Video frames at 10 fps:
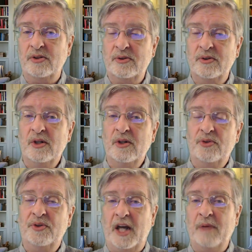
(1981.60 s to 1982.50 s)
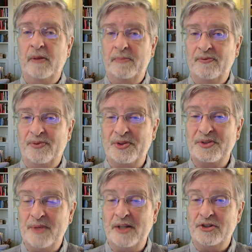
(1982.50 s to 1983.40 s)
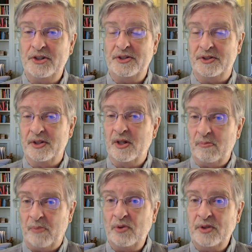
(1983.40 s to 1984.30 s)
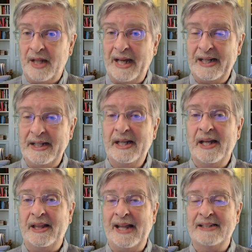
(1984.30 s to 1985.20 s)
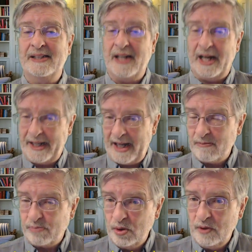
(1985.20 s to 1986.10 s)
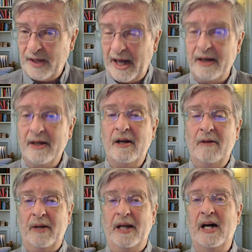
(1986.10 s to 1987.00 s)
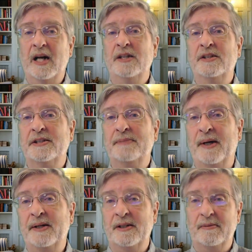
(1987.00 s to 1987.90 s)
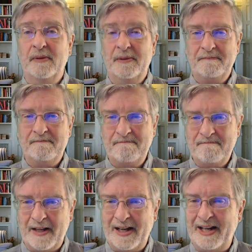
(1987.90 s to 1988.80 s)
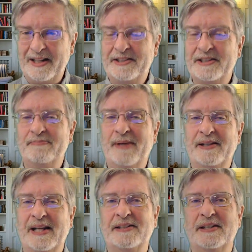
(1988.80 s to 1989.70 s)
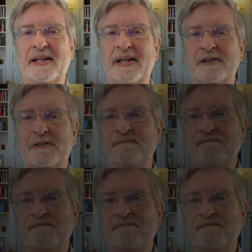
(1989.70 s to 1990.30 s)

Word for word: to who came up and first met Jesus. Most likely that's the guy. Can't prove that, but I highly suspect it. I highly suspect that's the case.